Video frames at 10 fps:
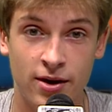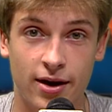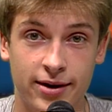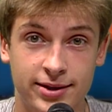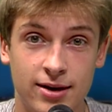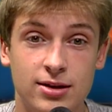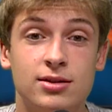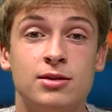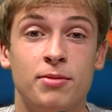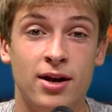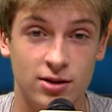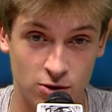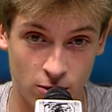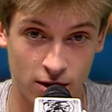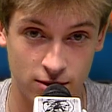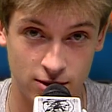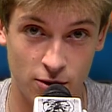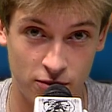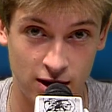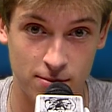Attendance is mandatory.
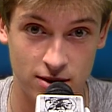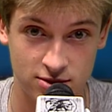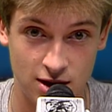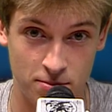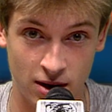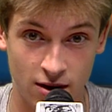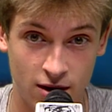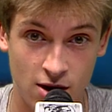Don't think about skipping.